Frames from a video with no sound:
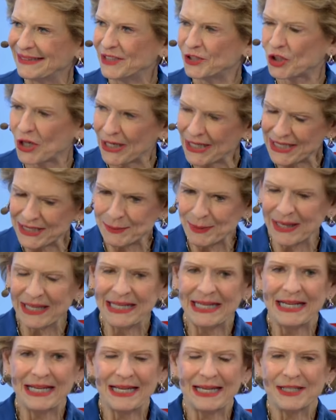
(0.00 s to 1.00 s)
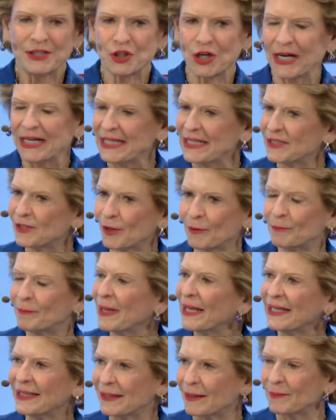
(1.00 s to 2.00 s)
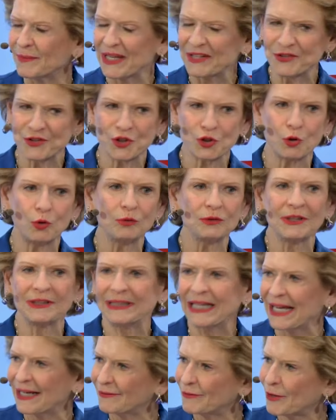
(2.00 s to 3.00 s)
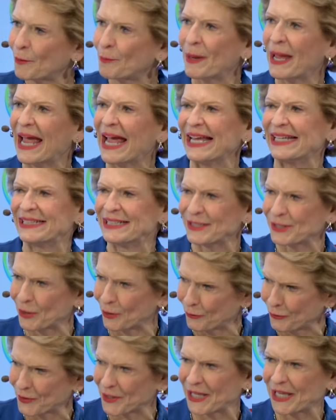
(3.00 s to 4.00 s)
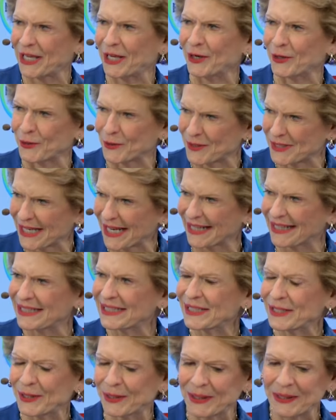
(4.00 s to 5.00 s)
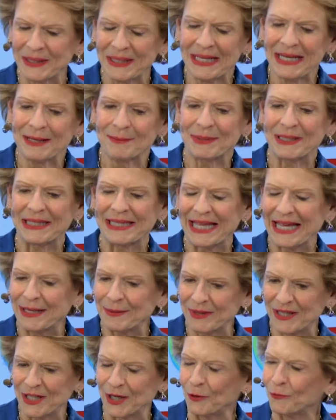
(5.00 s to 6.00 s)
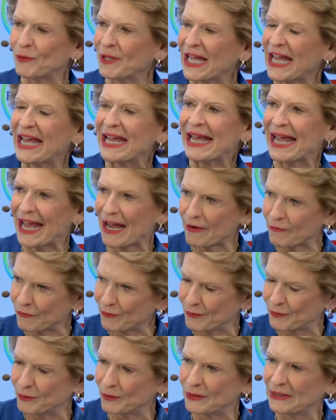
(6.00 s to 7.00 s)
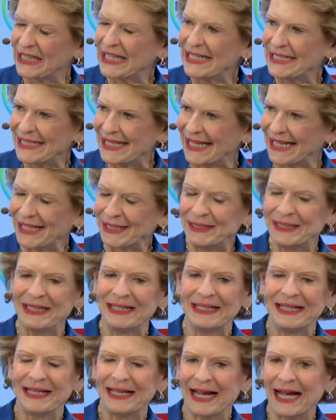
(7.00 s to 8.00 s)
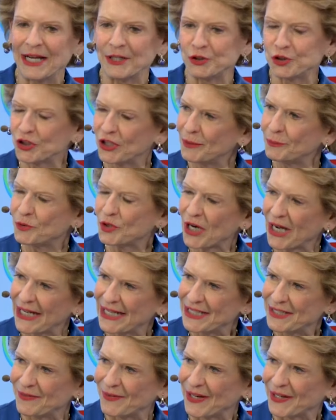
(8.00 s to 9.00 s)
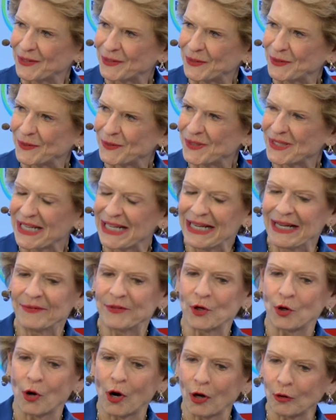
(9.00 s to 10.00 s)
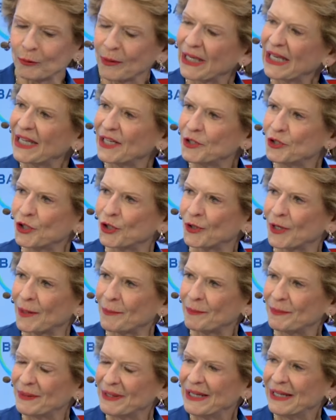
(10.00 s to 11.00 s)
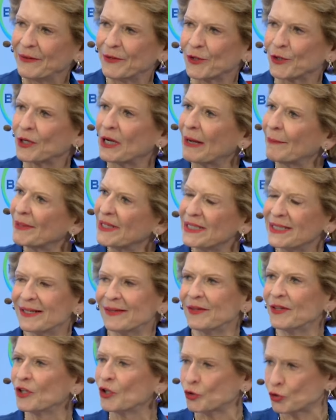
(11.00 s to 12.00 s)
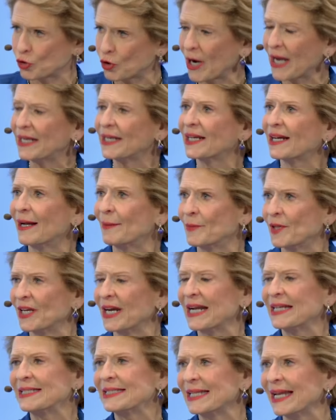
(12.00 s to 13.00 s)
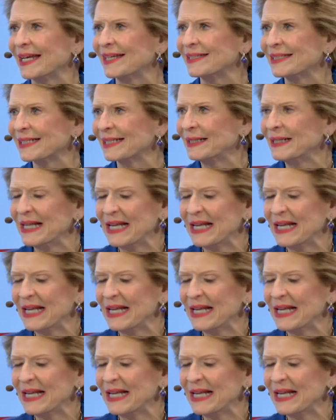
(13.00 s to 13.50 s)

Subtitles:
Chinese-made. Chinese aren't making them. They've stolen a lot of our patents over the years, I can tell you. But they, you know, they have leaned in on cheap Chinese vehicles. They're already in Europe. They're trying to come to the United States.